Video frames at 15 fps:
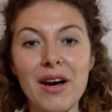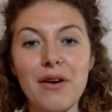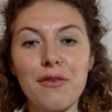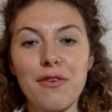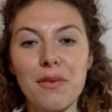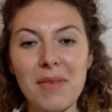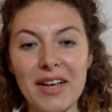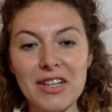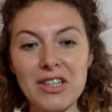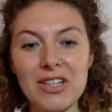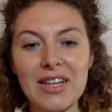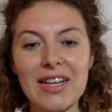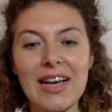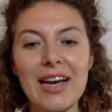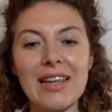from
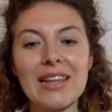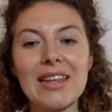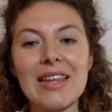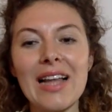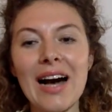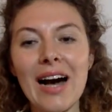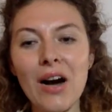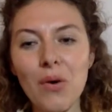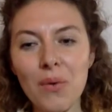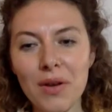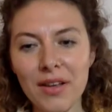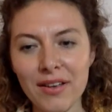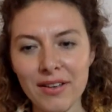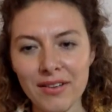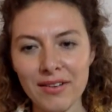actually
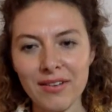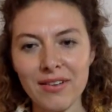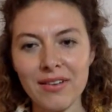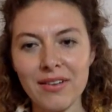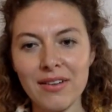allowing